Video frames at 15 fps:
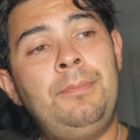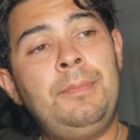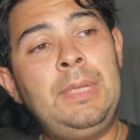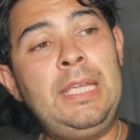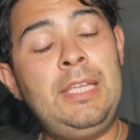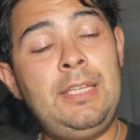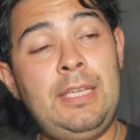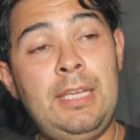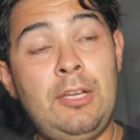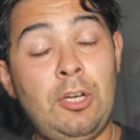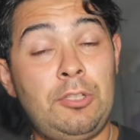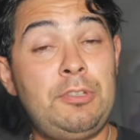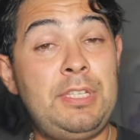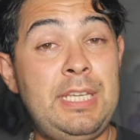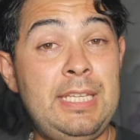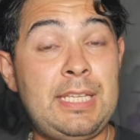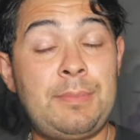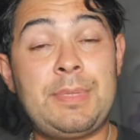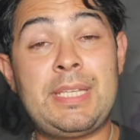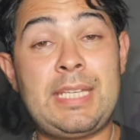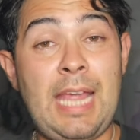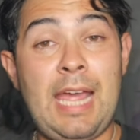He got to see some
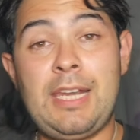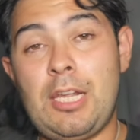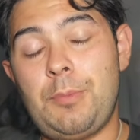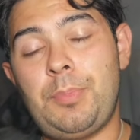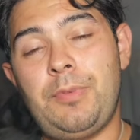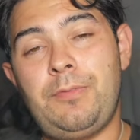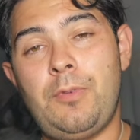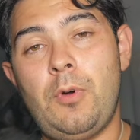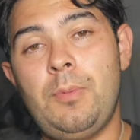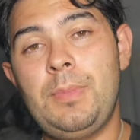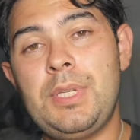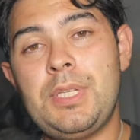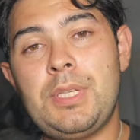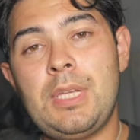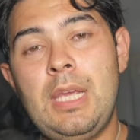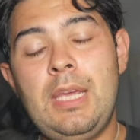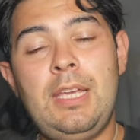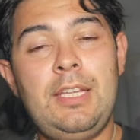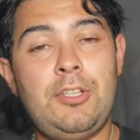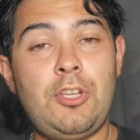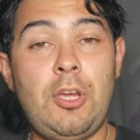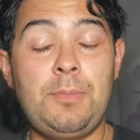stand-up performers
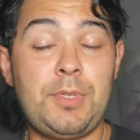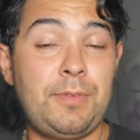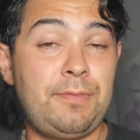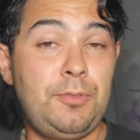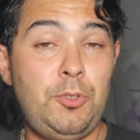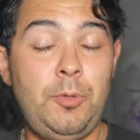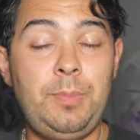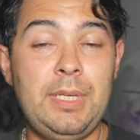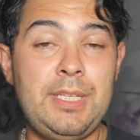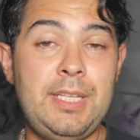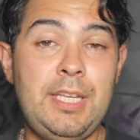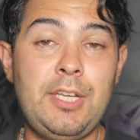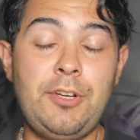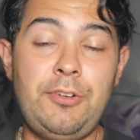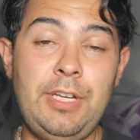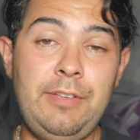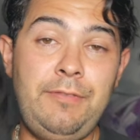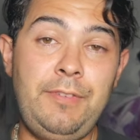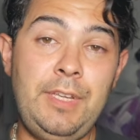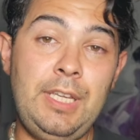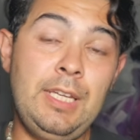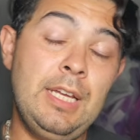in terms of Duplessis
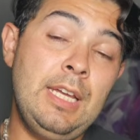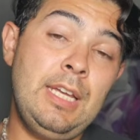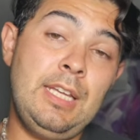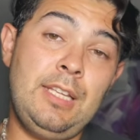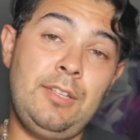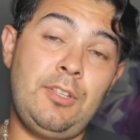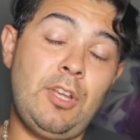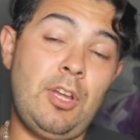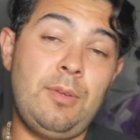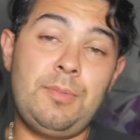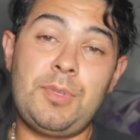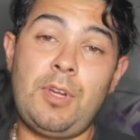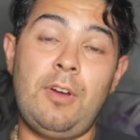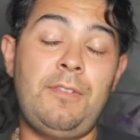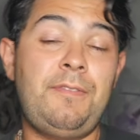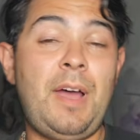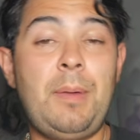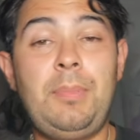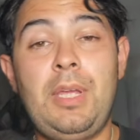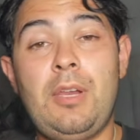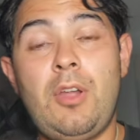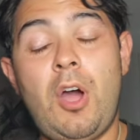Karifi, in terms of
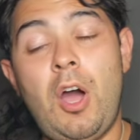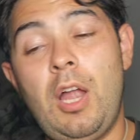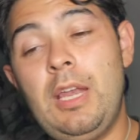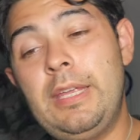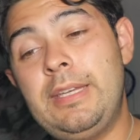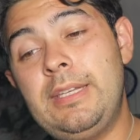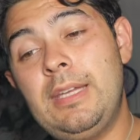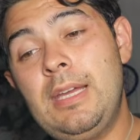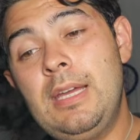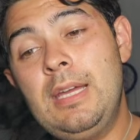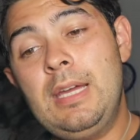Fabian Holland.